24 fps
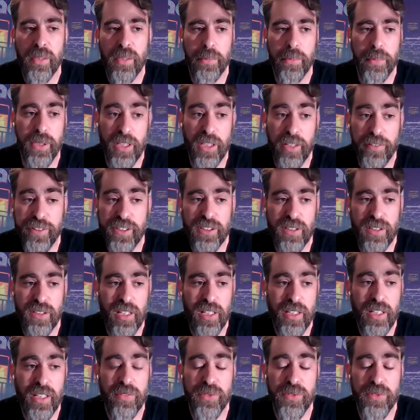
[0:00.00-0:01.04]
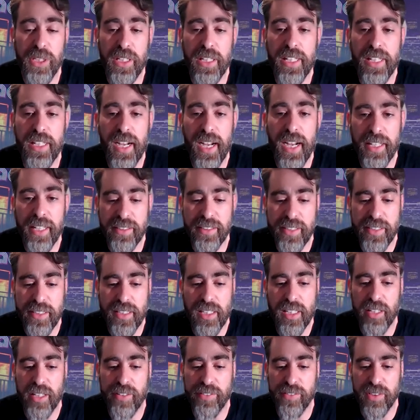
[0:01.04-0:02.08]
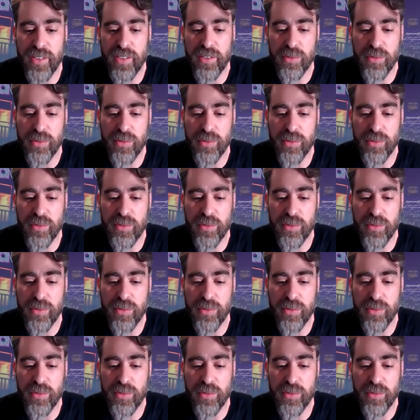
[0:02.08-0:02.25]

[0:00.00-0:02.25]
But if it's like really high debt level